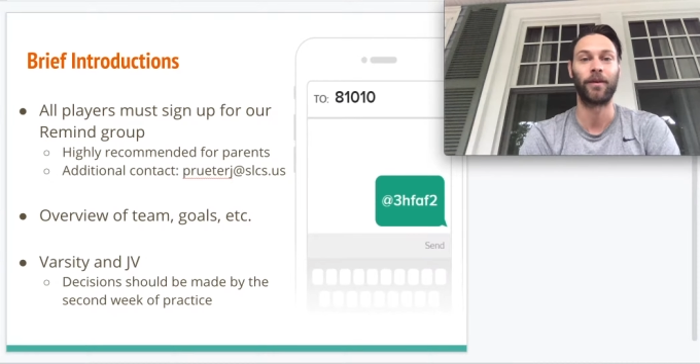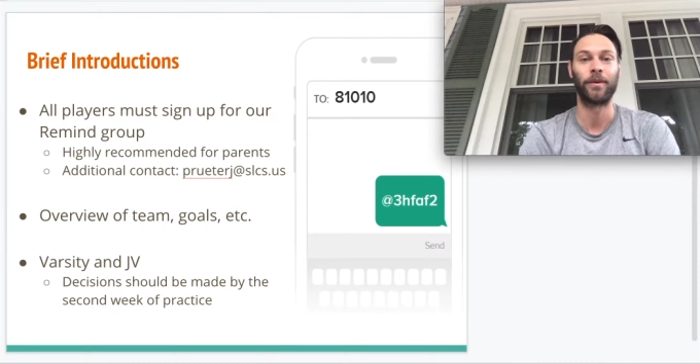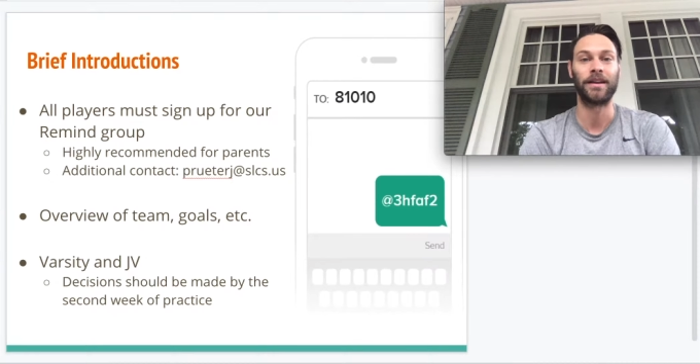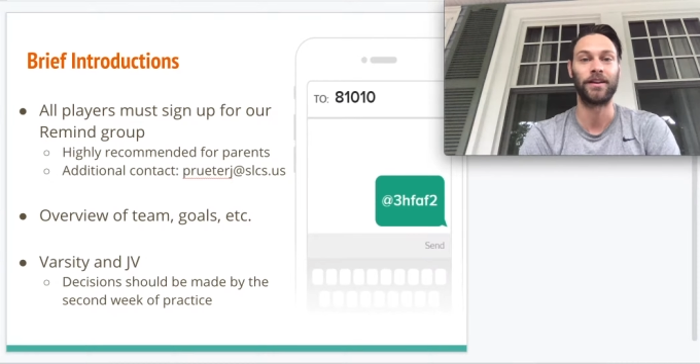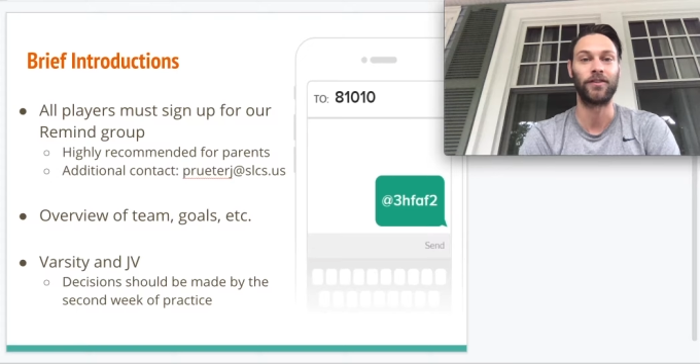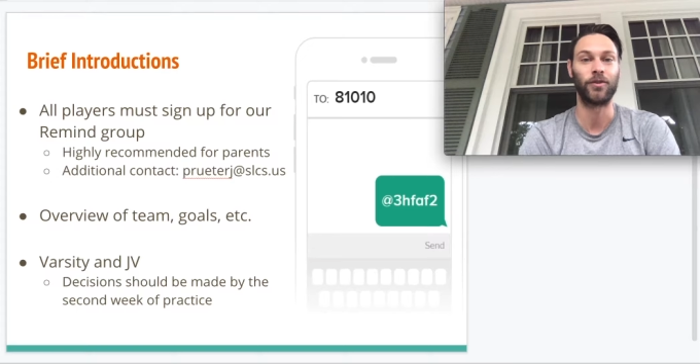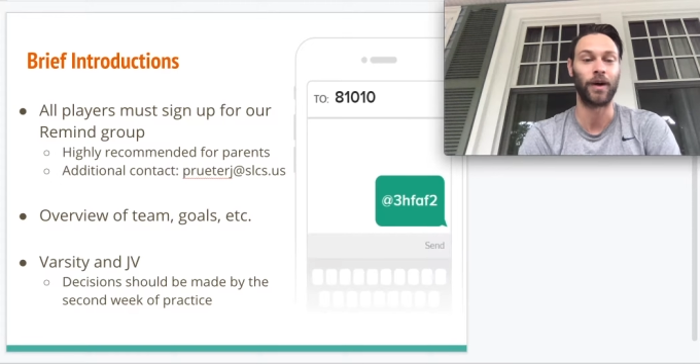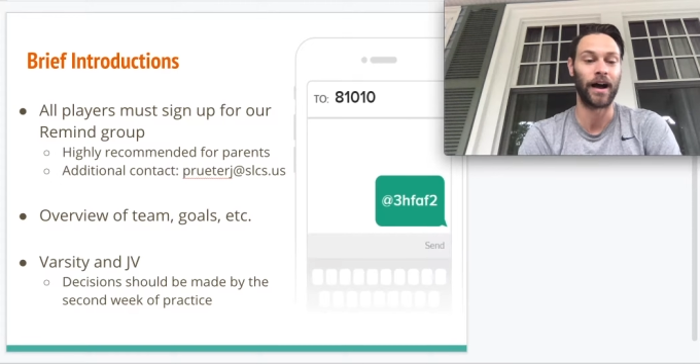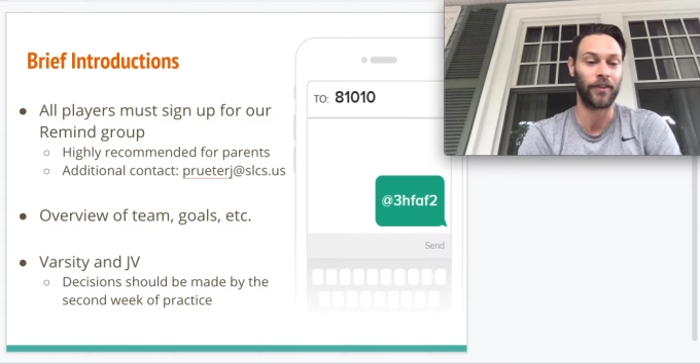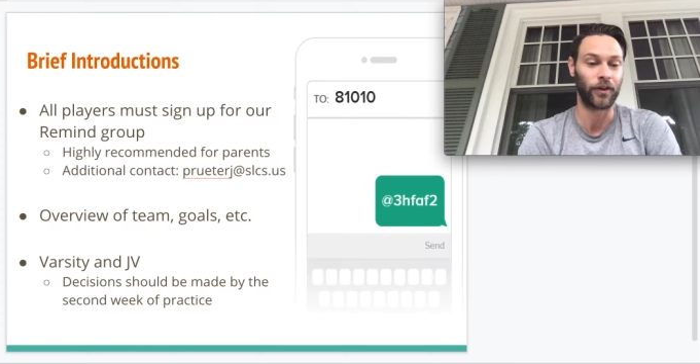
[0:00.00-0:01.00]
we need to
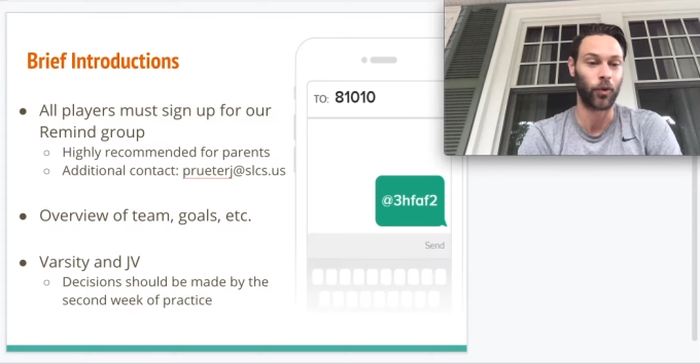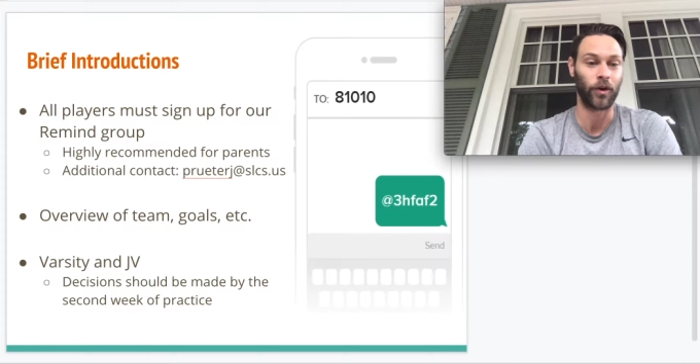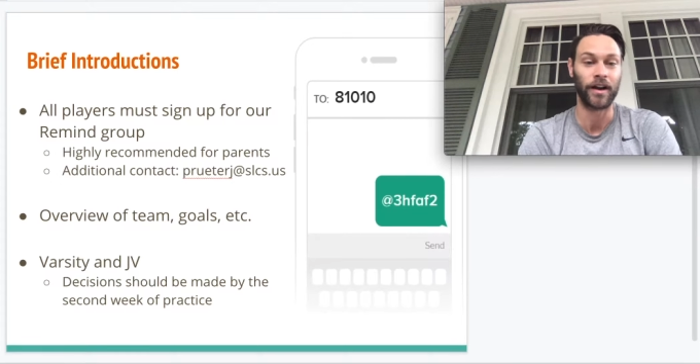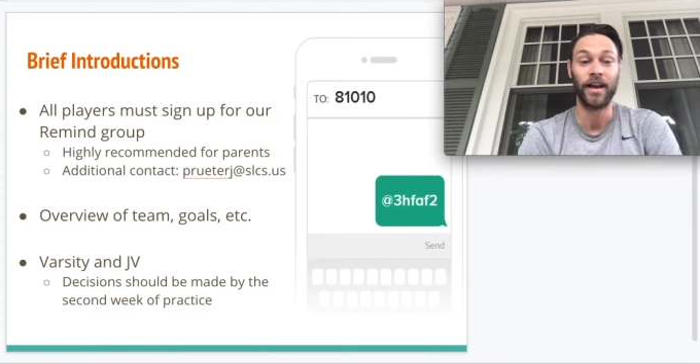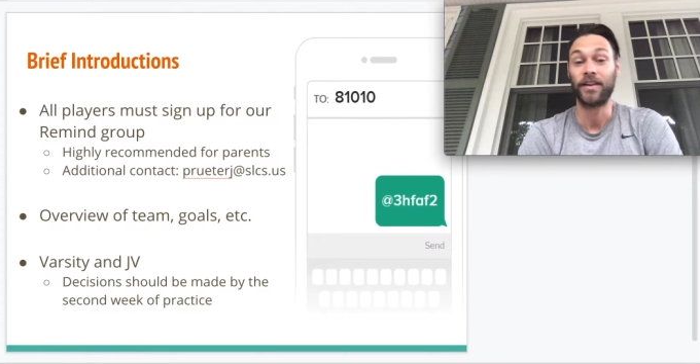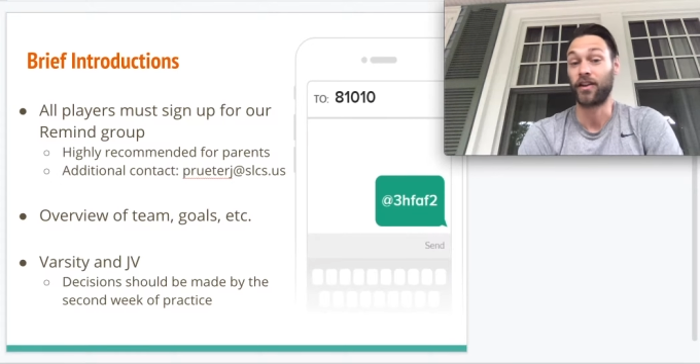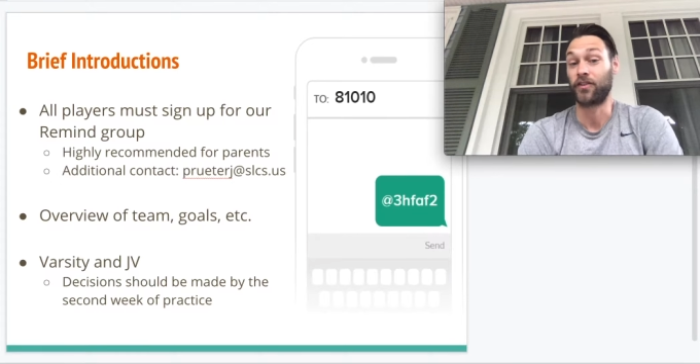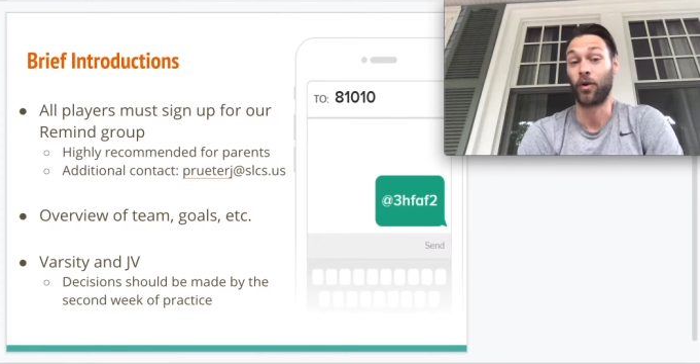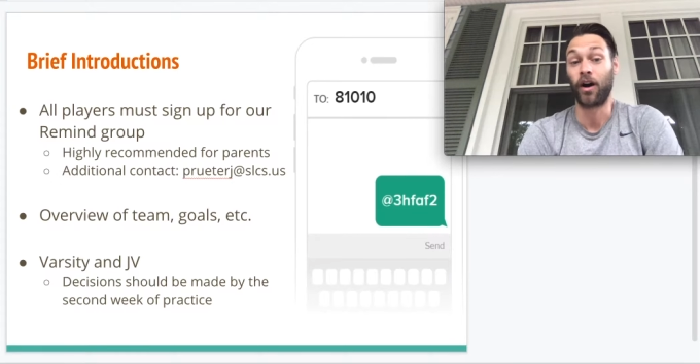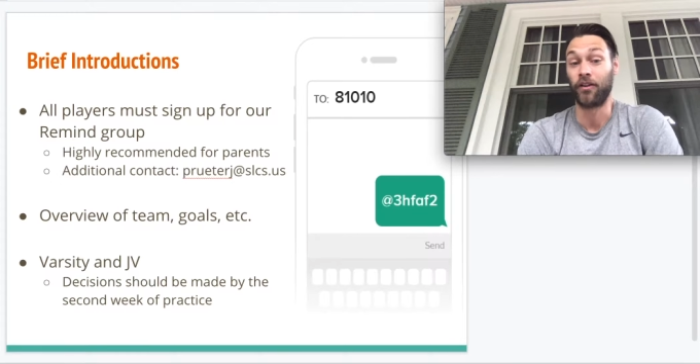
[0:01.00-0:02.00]
on the court, it's
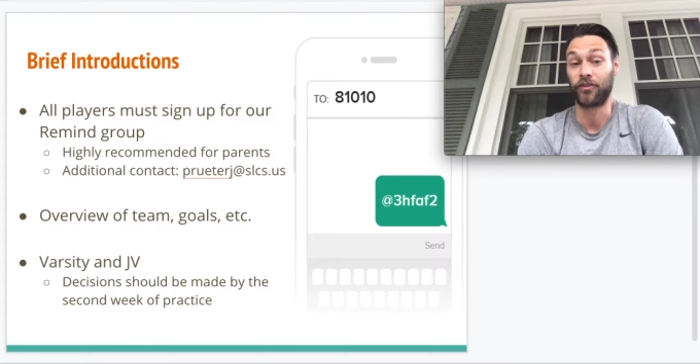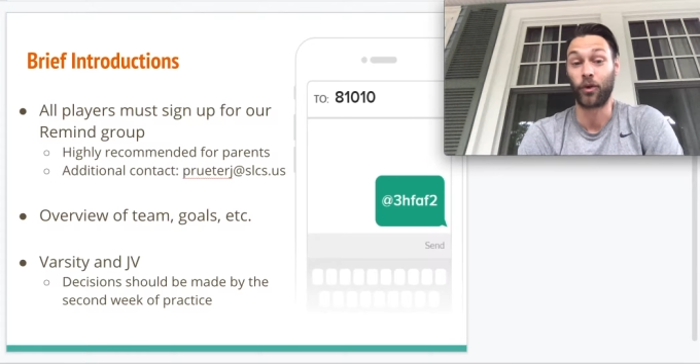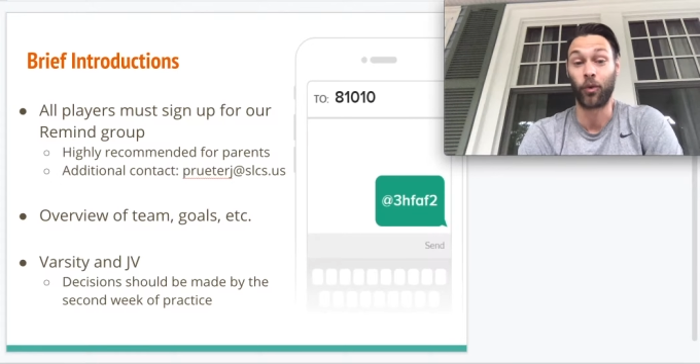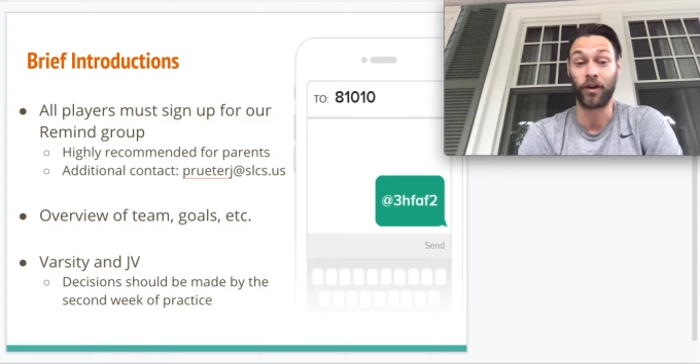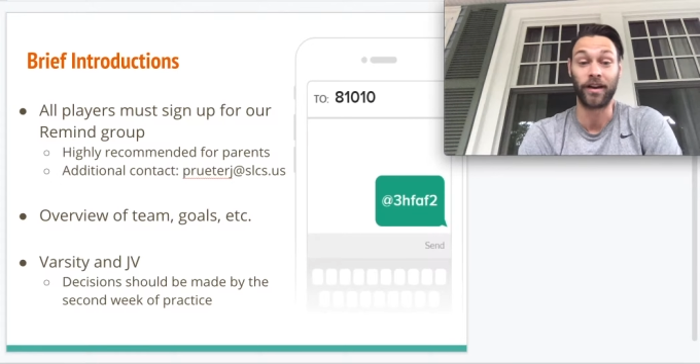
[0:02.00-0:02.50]
also off the court.